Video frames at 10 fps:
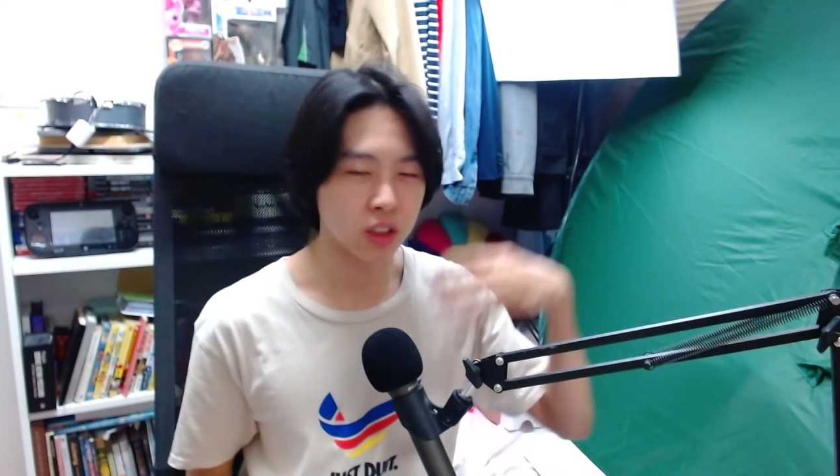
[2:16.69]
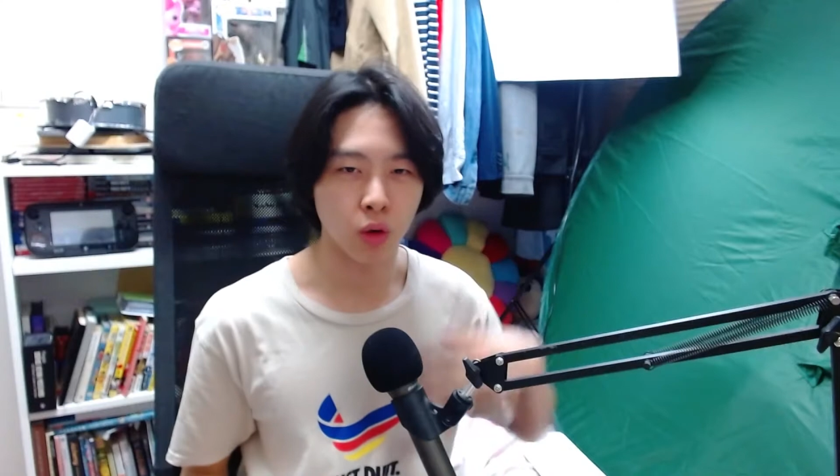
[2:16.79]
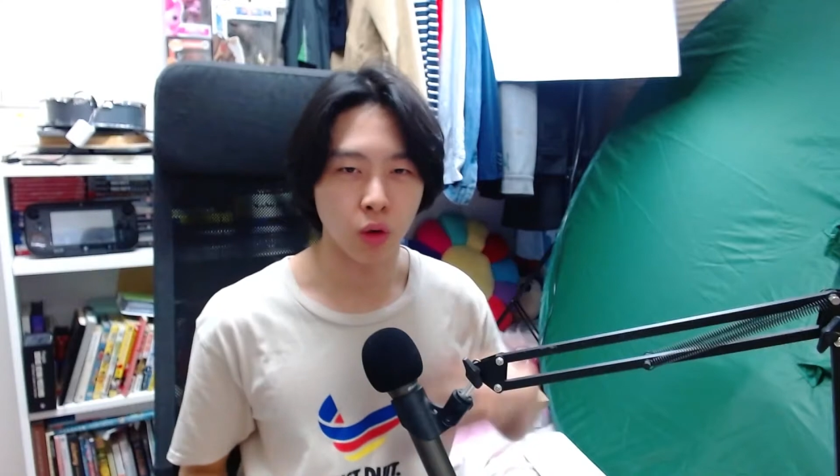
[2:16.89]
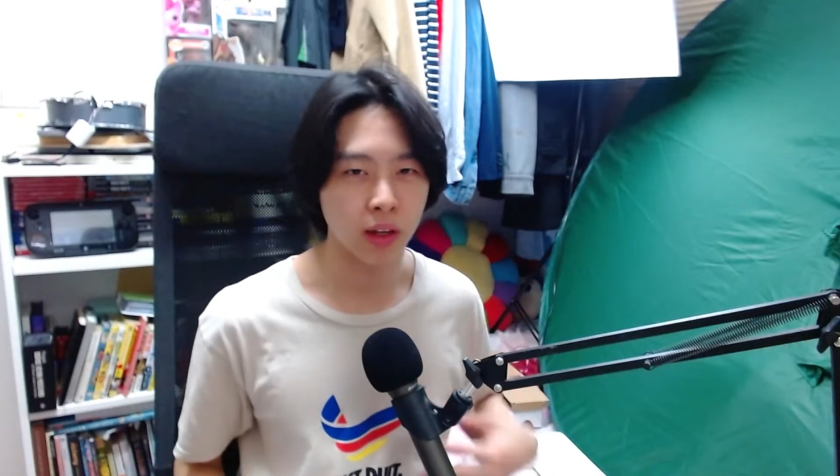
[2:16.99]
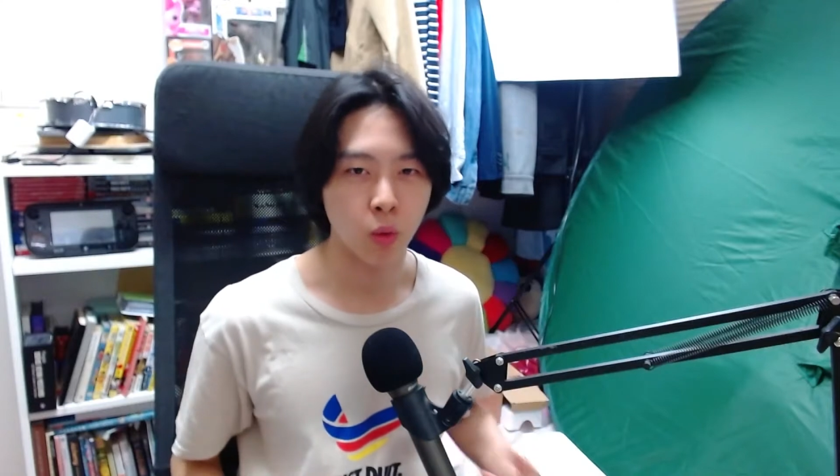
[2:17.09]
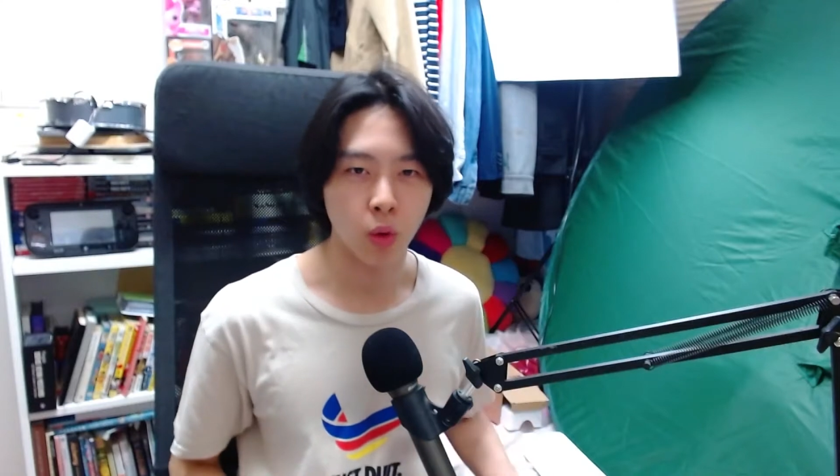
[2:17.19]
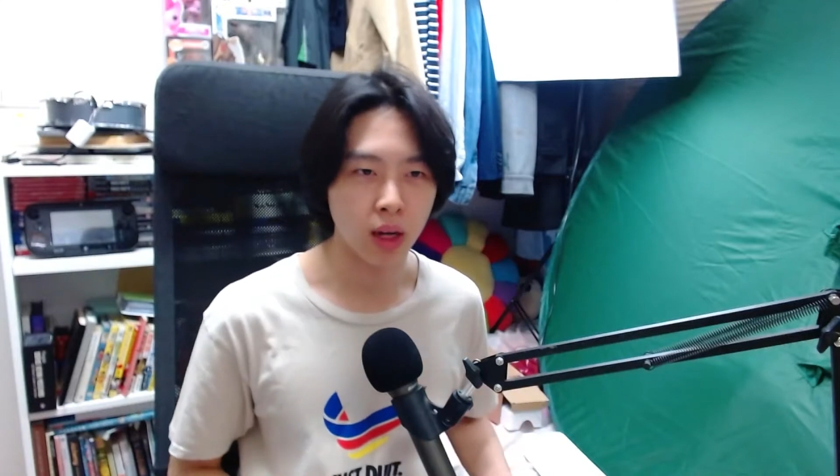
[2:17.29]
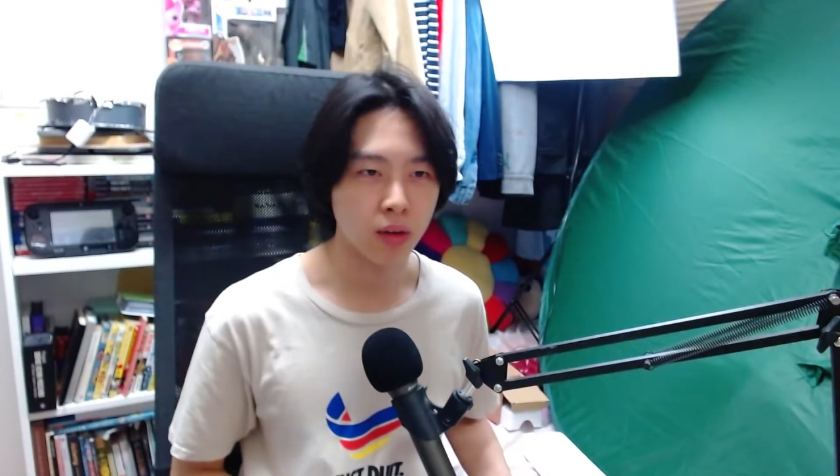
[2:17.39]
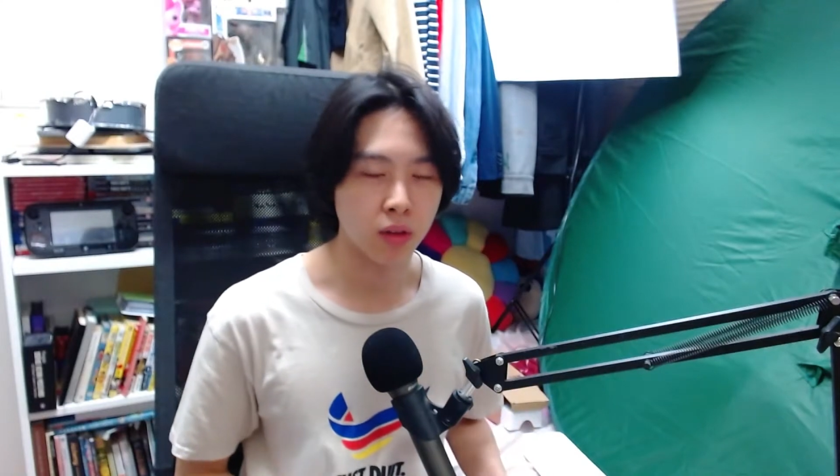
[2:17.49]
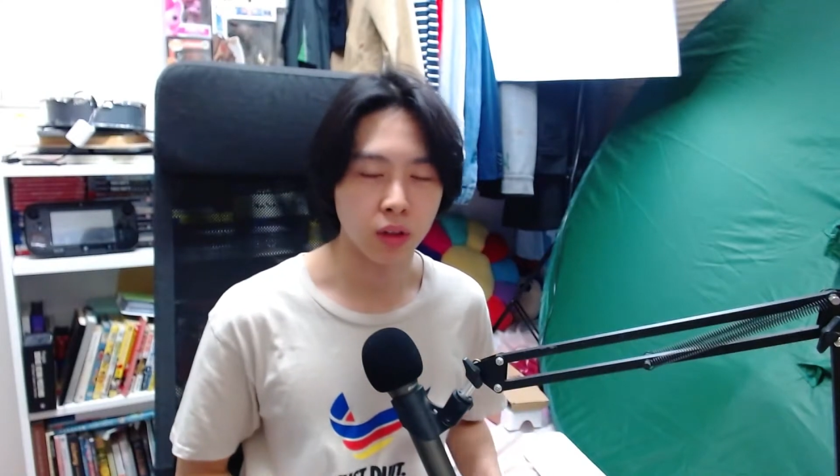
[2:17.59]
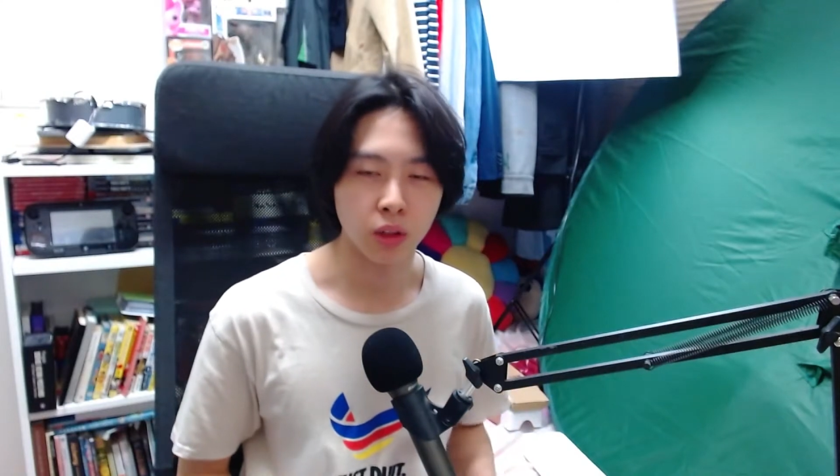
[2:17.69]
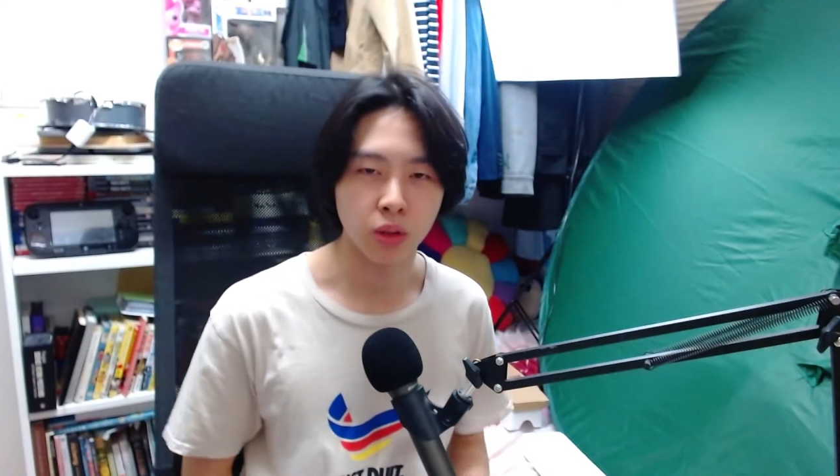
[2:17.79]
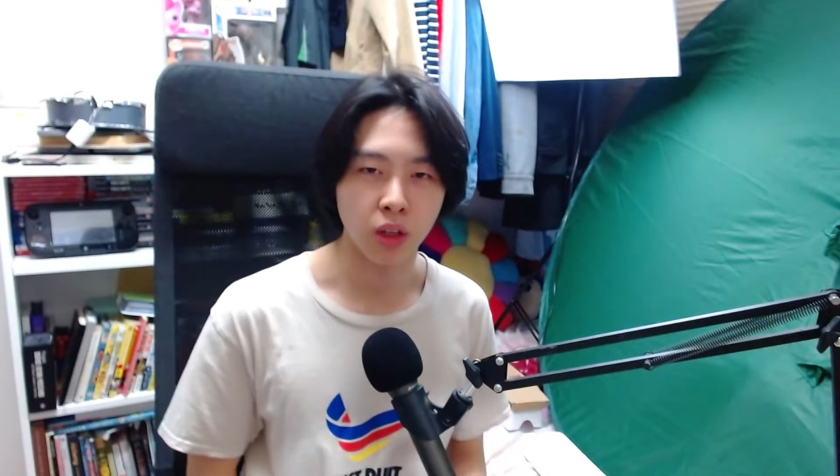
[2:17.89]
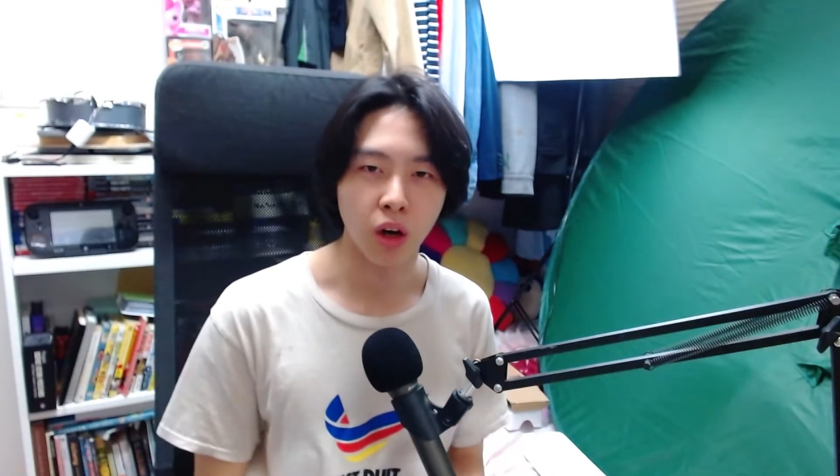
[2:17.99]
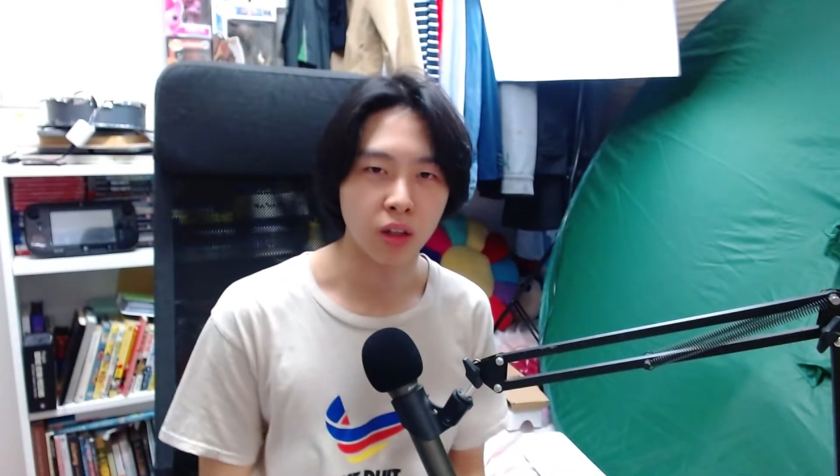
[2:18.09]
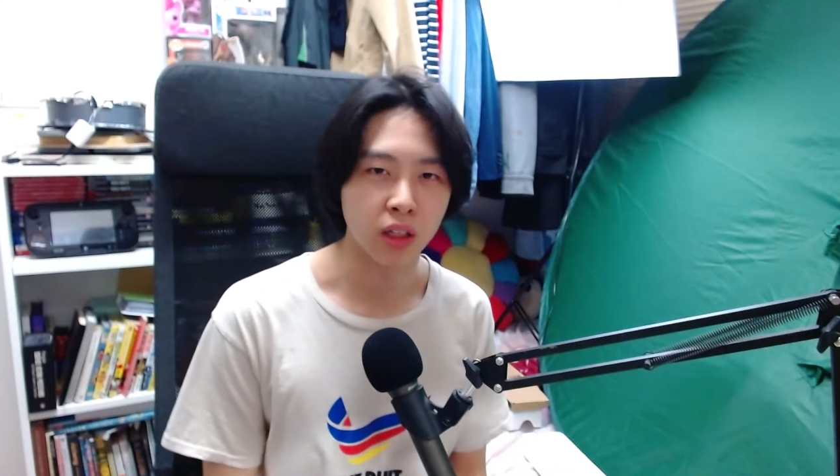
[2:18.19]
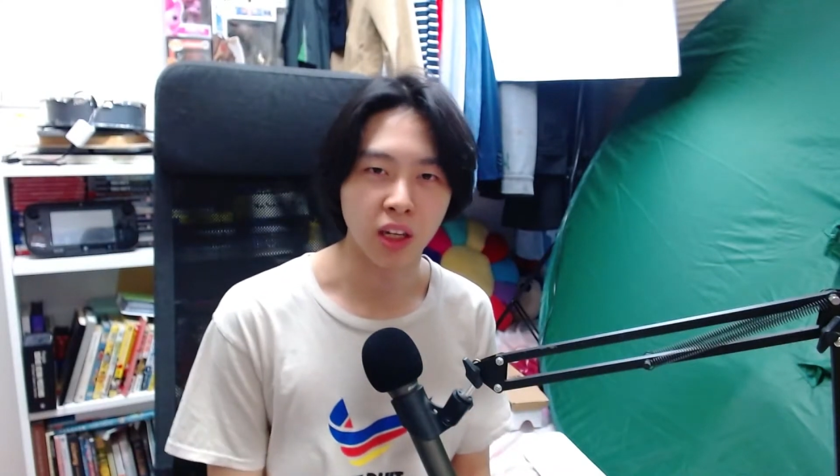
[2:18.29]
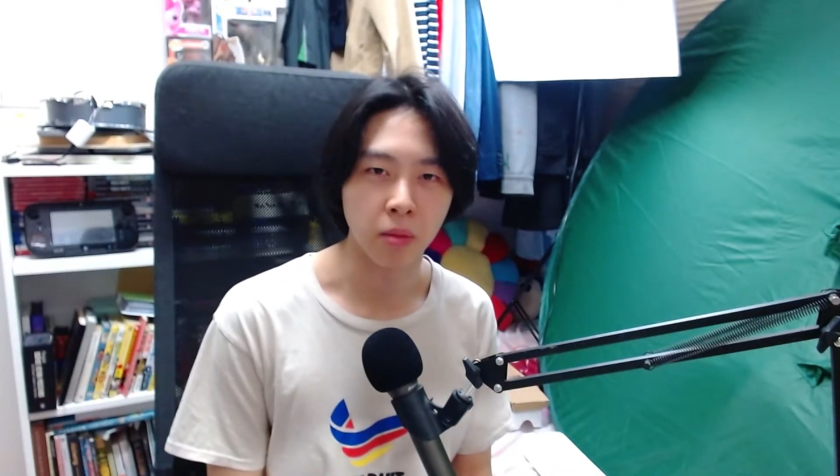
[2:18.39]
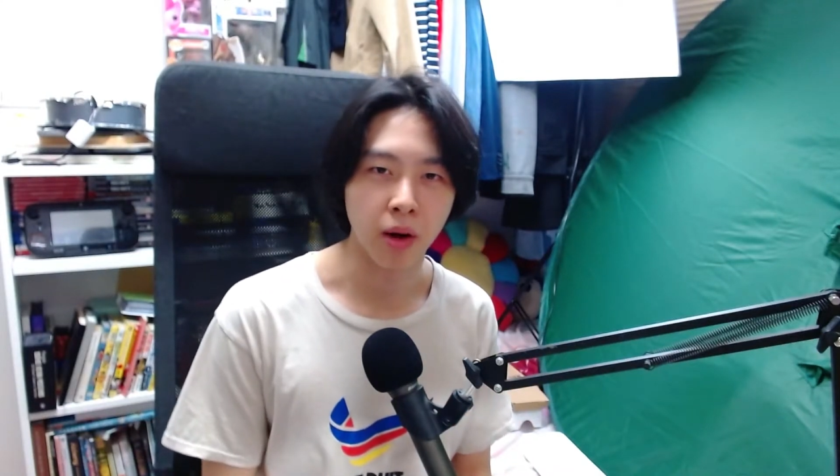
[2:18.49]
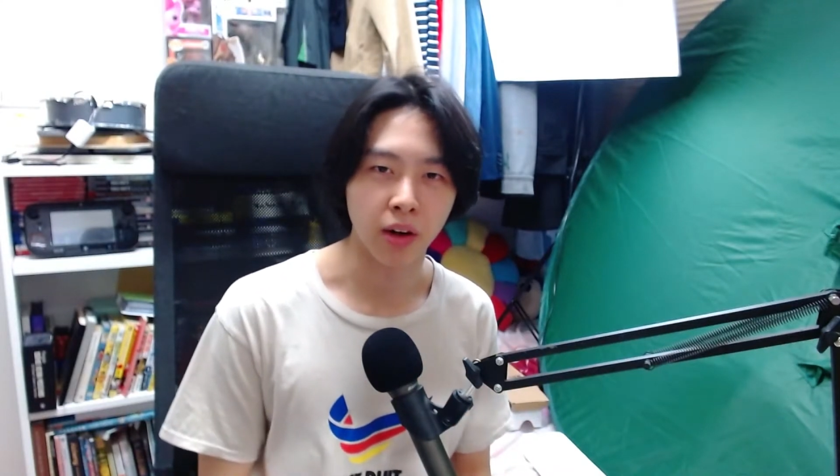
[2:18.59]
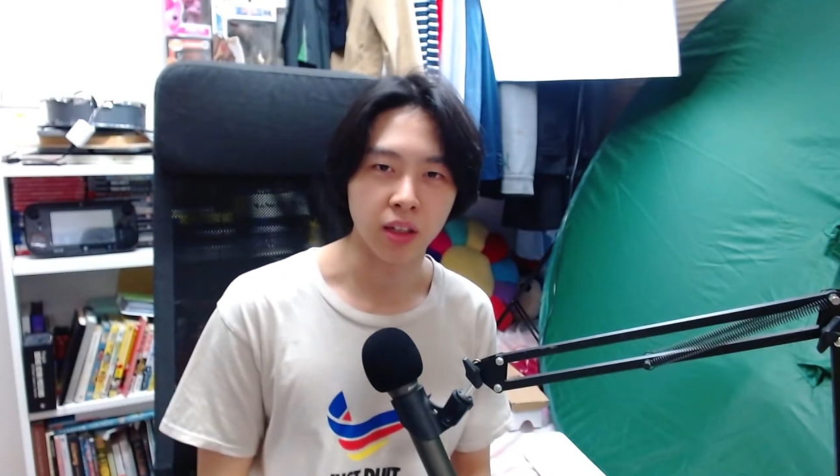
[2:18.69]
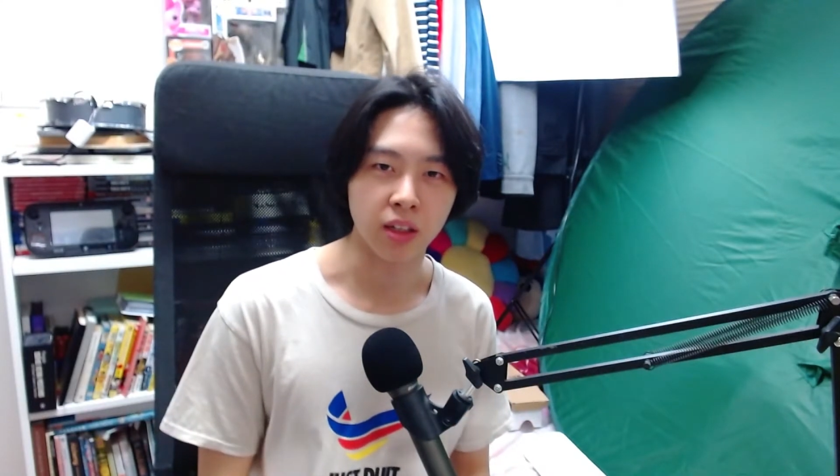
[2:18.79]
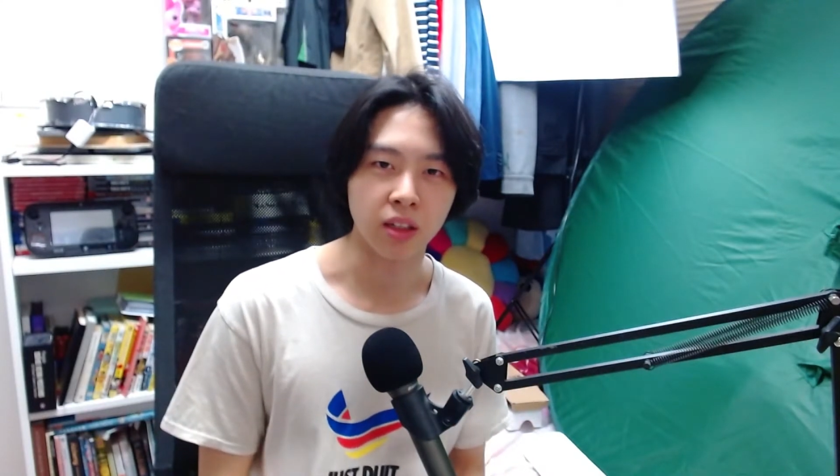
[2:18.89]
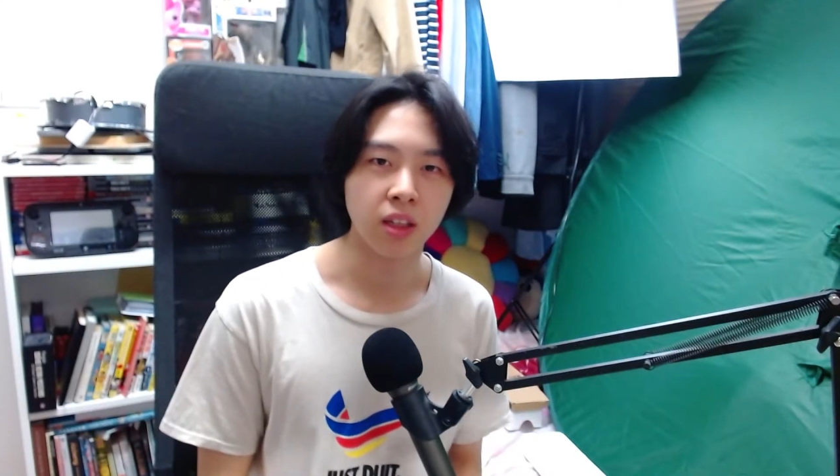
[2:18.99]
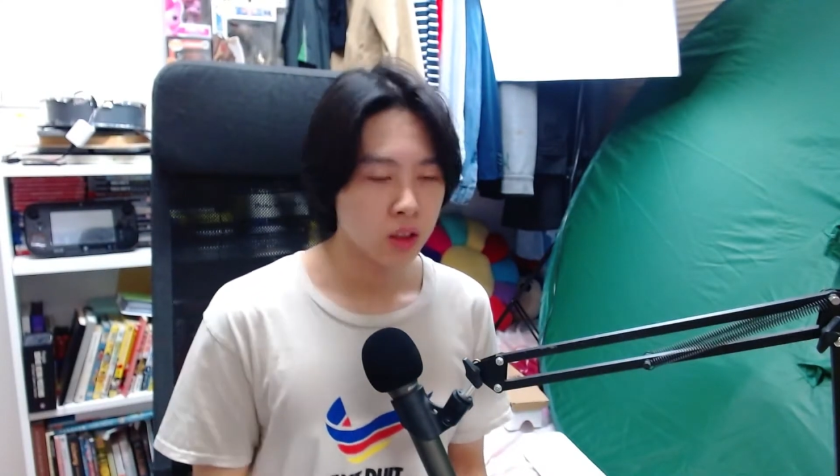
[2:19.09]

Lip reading: or like whatever you call it in America.